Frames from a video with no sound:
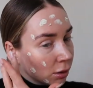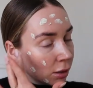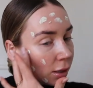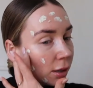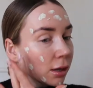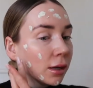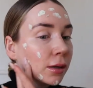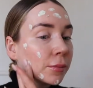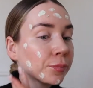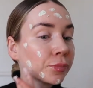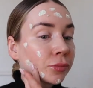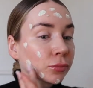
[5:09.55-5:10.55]

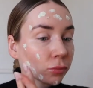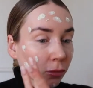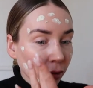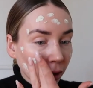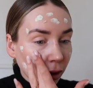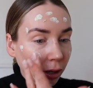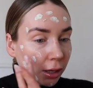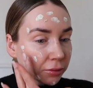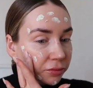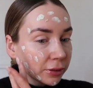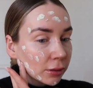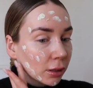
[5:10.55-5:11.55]
I
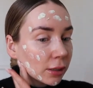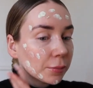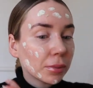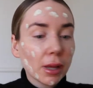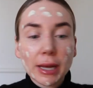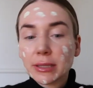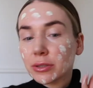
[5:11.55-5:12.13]
think I applied